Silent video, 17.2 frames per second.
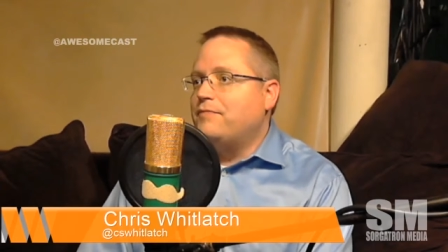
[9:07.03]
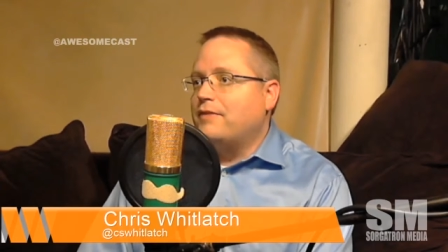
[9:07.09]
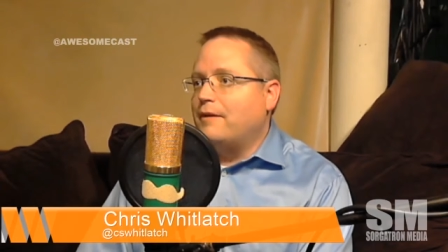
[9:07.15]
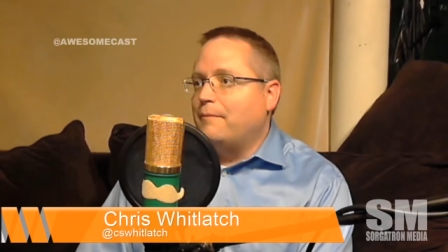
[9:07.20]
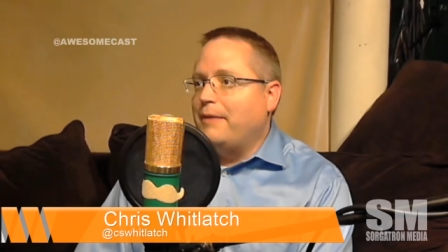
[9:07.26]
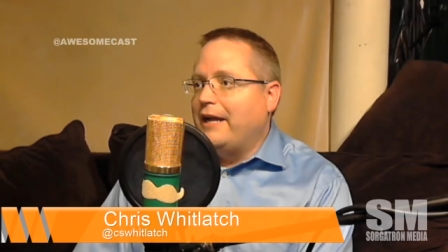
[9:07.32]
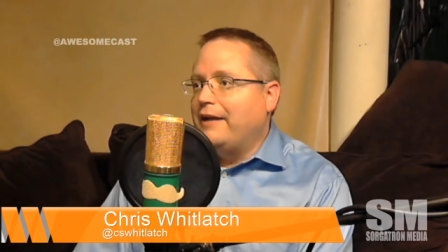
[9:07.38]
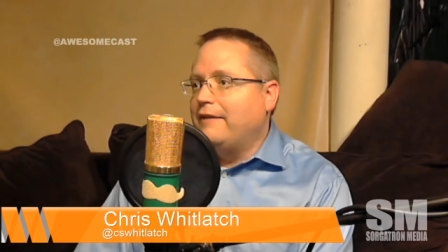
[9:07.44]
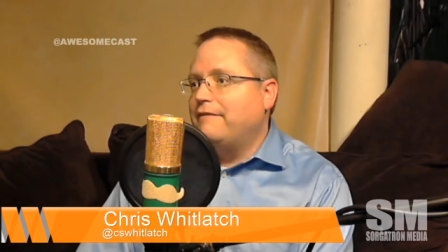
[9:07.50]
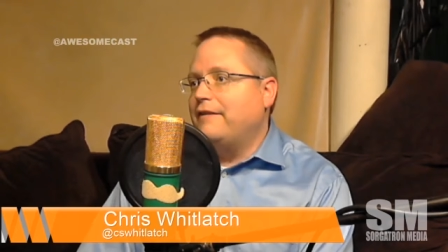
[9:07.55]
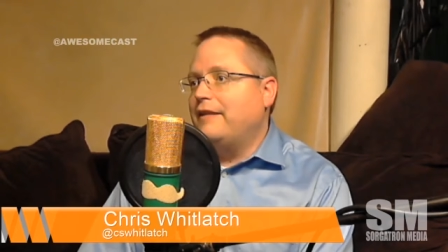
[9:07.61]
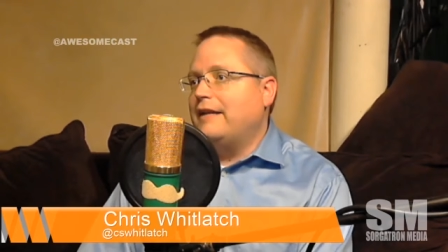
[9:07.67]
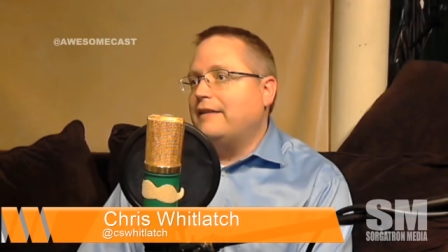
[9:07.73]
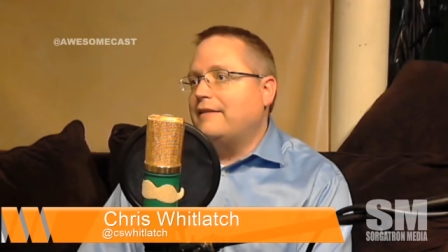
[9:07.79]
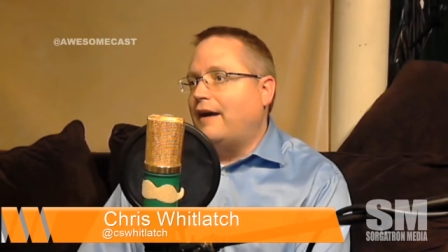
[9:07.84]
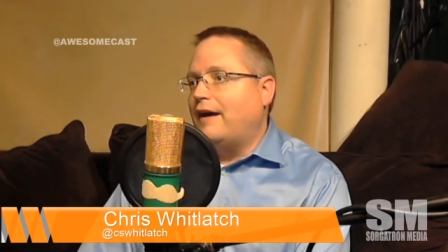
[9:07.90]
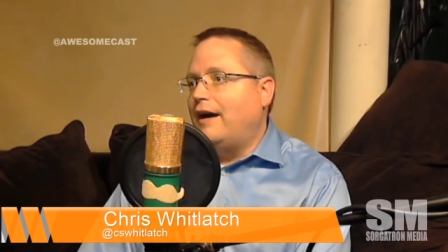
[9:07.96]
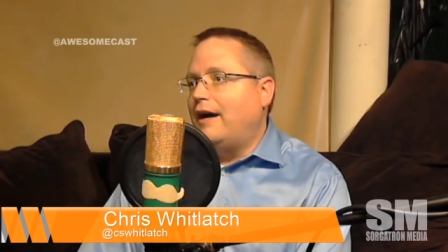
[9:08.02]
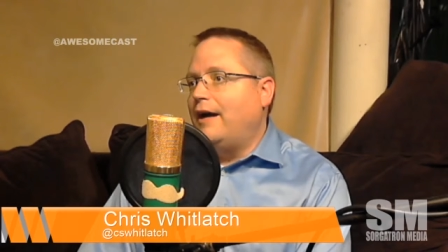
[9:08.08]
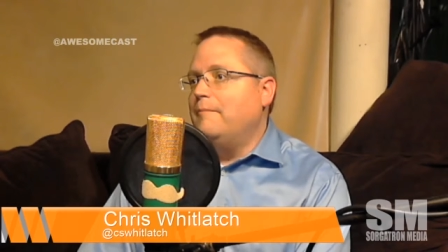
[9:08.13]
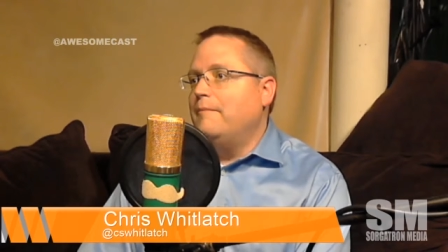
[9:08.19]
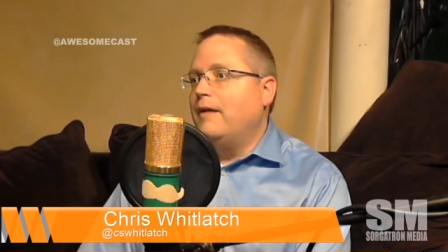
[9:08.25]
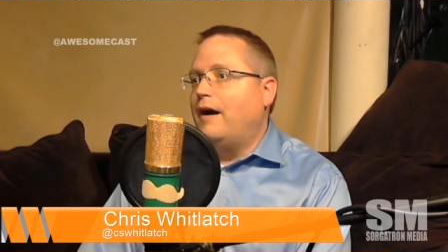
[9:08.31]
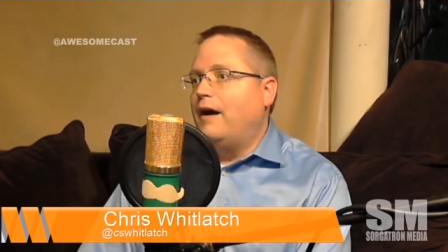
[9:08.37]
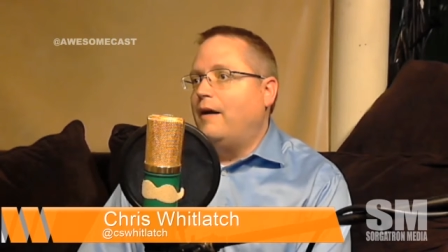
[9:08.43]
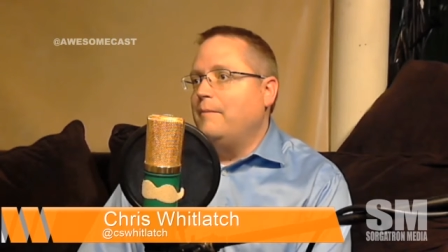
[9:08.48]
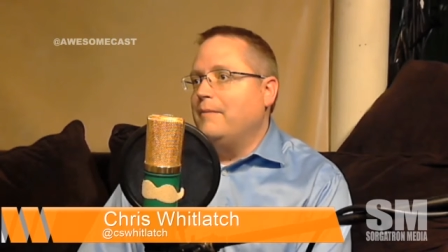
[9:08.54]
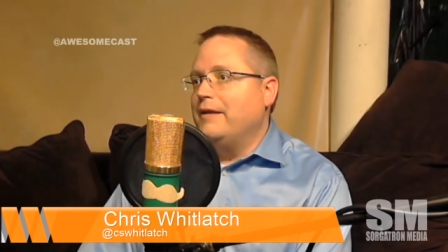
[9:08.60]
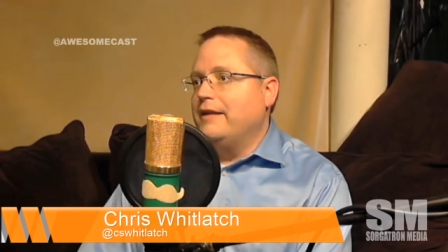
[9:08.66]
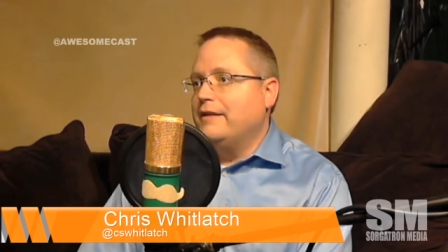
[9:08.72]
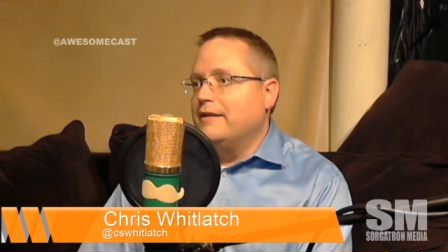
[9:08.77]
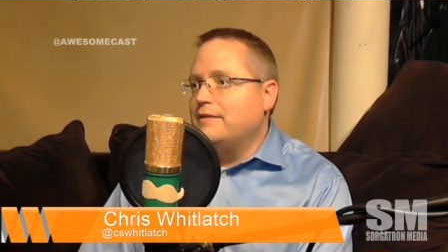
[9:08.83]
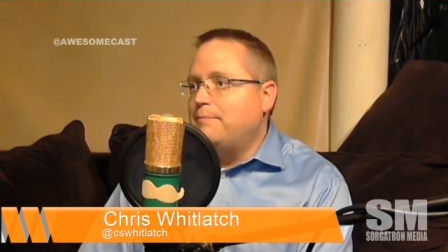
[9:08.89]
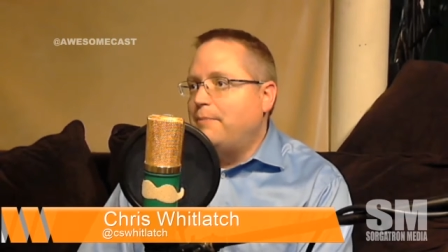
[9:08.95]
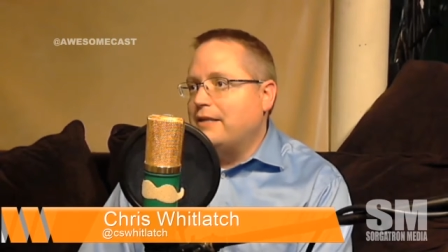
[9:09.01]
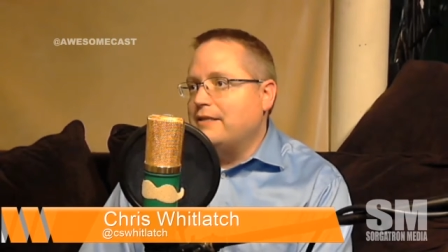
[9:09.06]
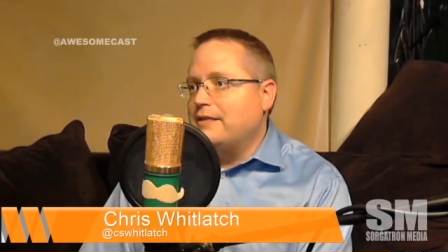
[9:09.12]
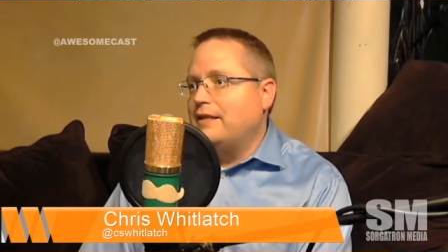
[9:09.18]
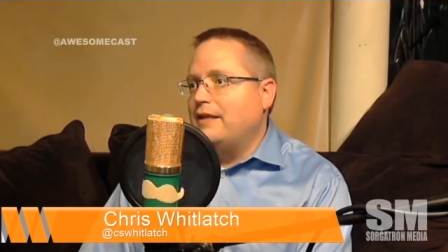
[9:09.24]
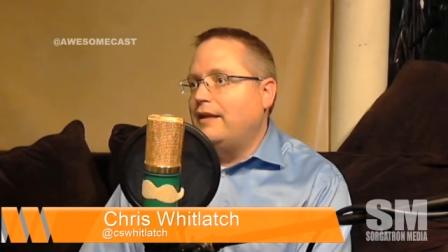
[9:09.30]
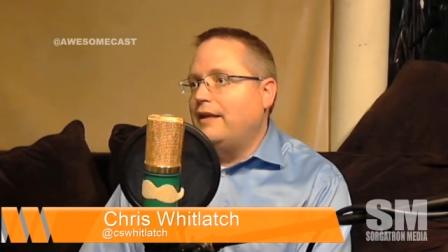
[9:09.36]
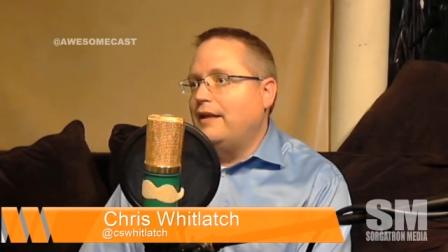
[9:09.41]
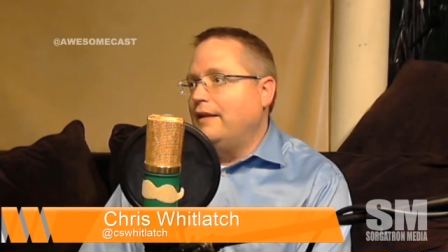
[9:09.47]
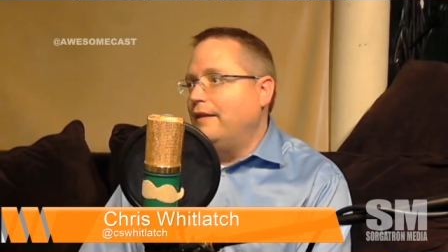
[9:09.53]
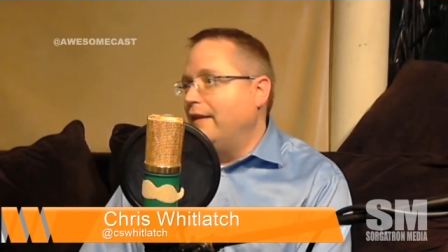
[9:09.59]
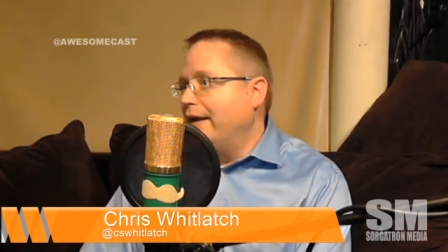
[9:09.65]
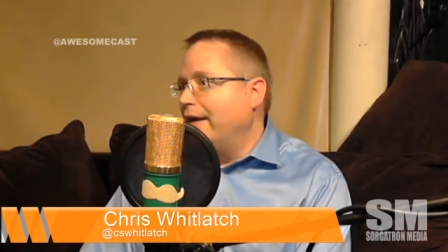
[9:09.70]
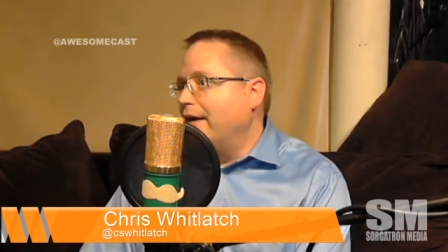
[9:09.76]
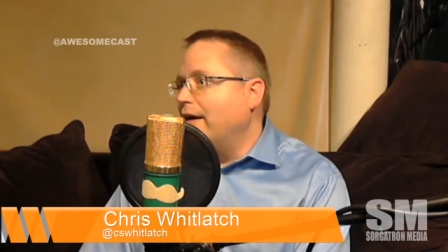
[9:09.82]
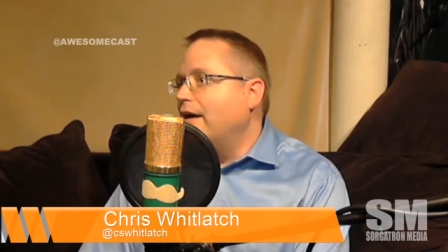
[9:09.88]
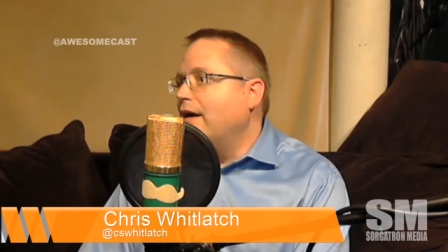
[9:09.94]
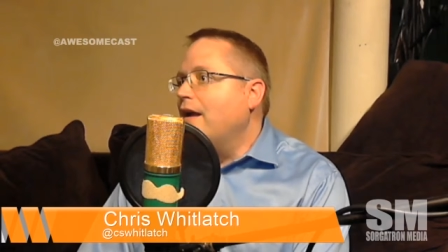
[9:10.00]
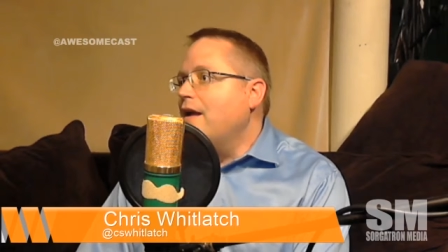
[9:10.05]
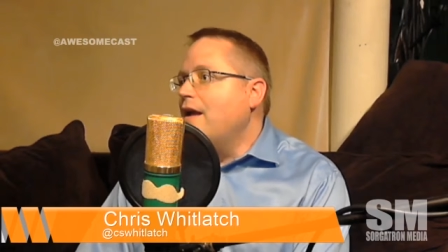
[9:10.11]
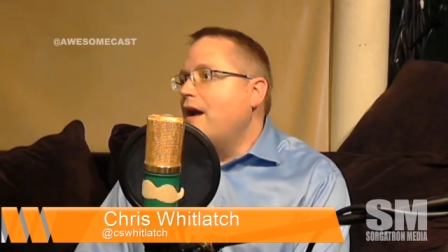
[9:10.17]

They're paying for that time. It is budgeted in there.